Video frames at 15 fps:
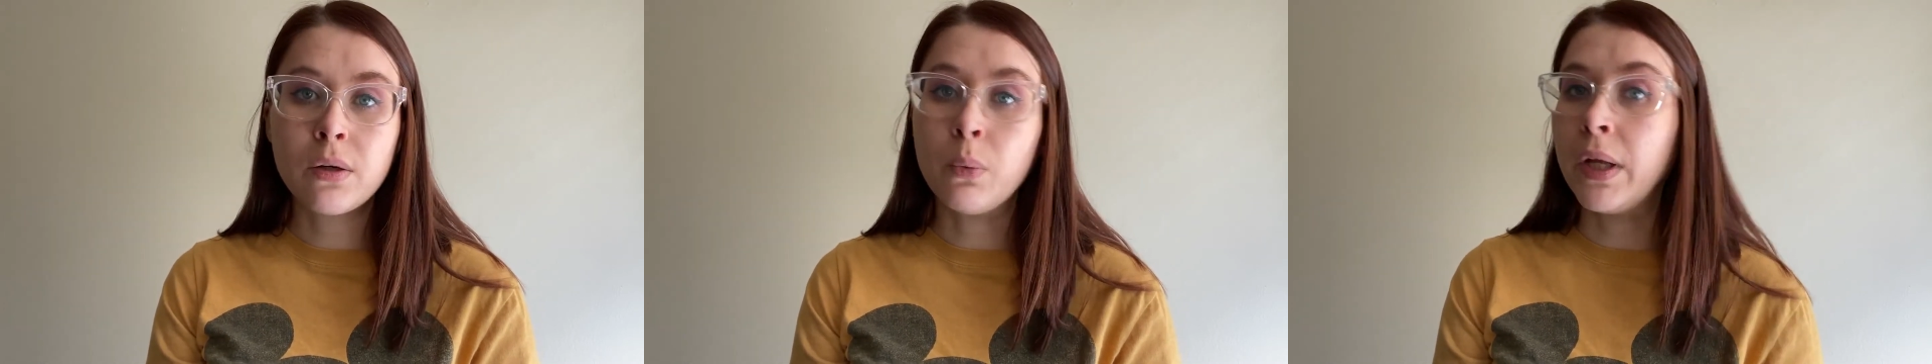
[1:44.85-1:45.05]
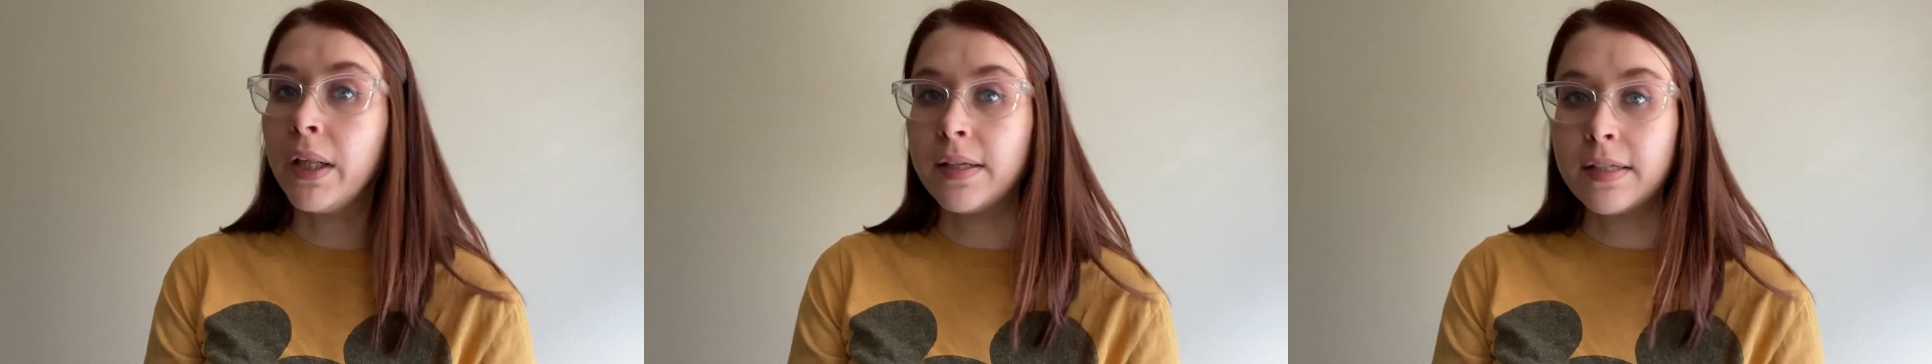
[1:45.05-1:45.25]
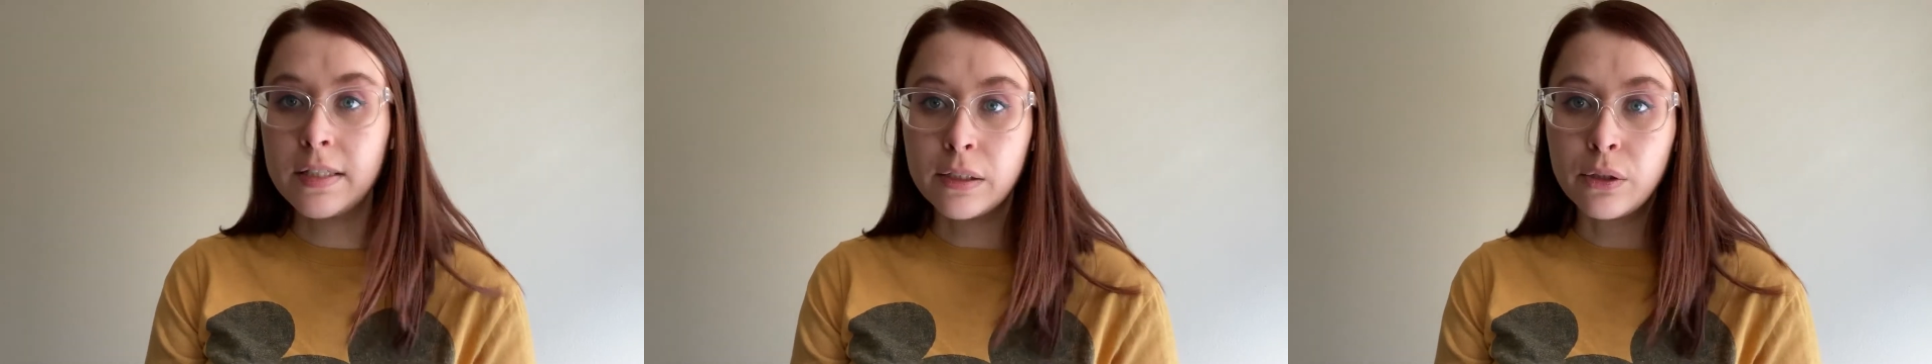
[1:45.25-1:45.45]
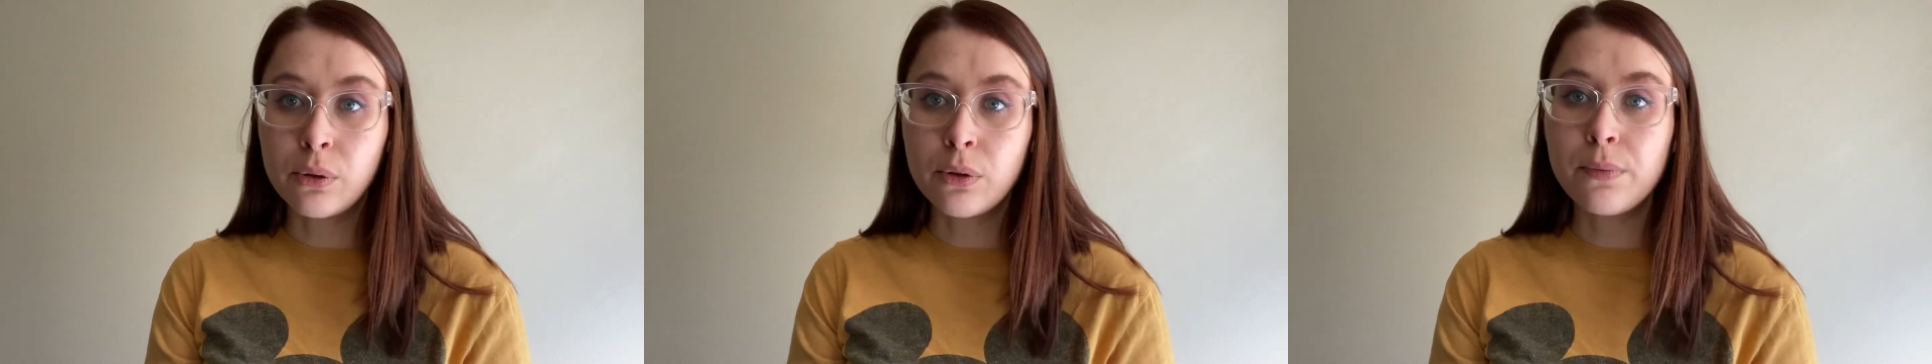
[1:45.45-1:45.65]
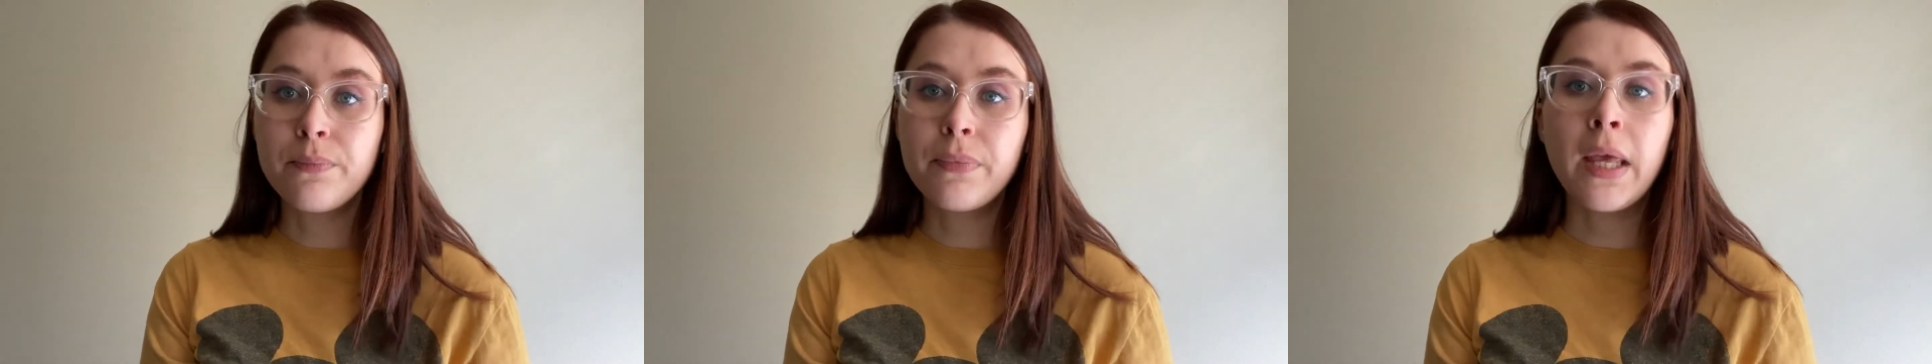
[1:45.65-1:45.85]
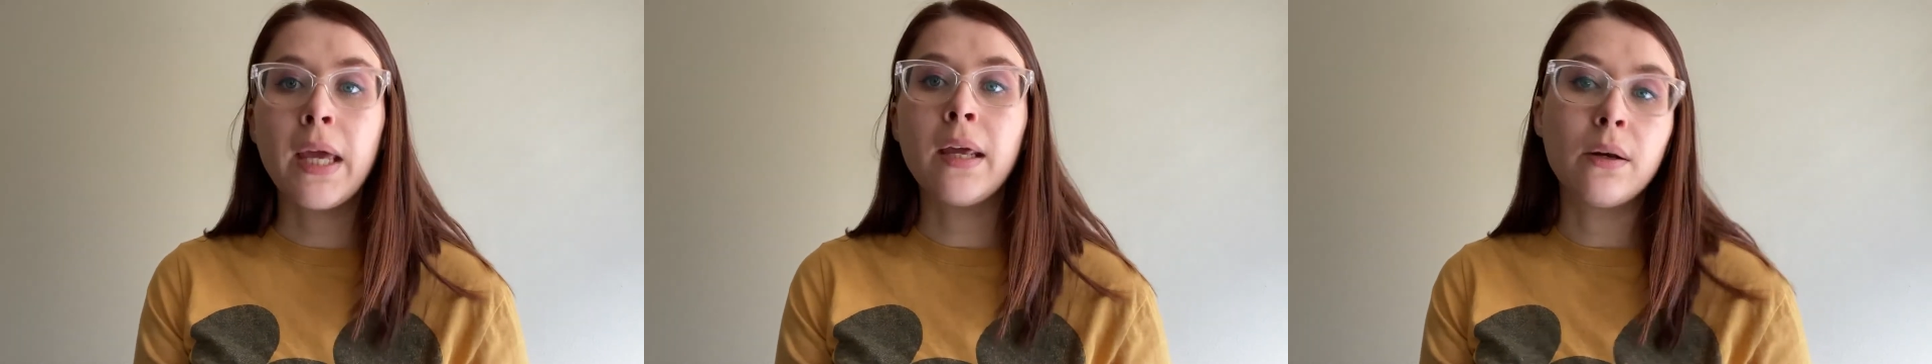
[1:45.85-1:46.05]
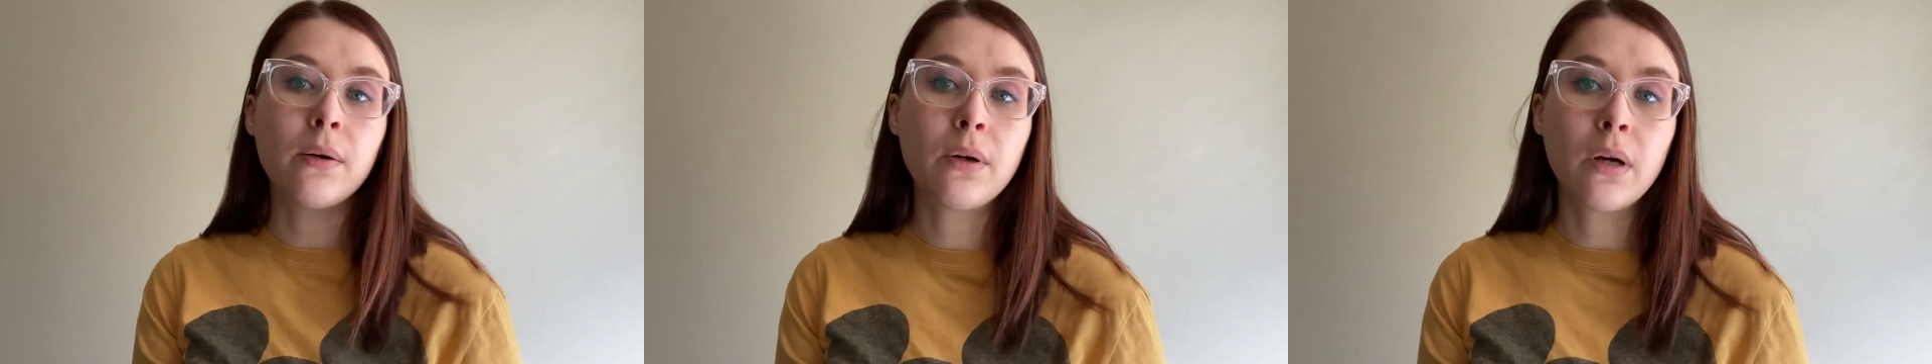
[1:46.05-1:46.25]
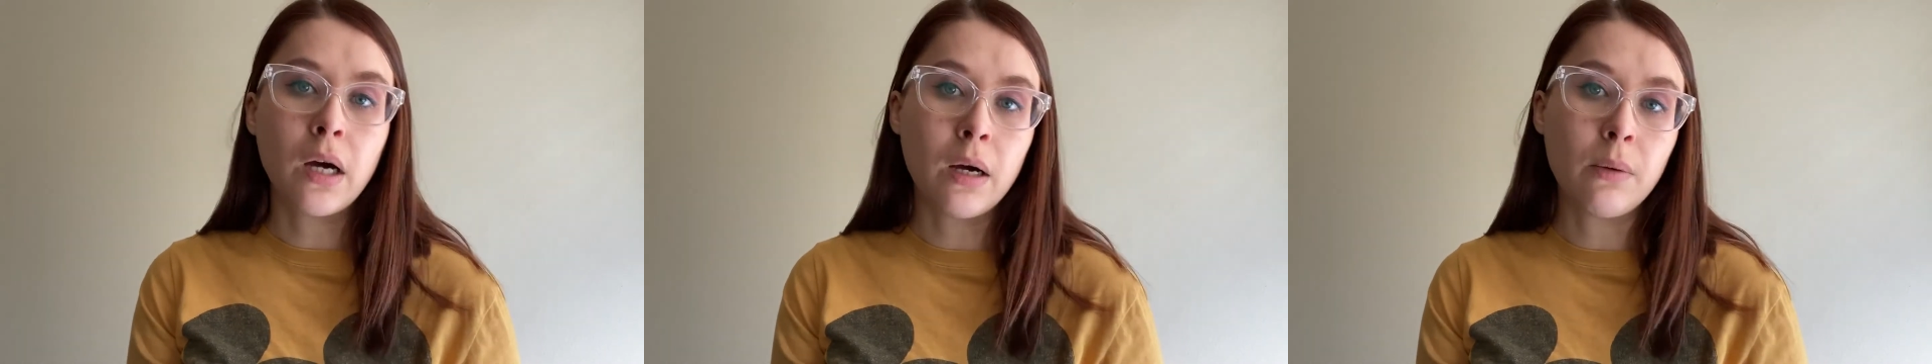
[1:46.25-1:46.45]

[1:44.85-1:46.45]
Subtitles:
Will is the groom, and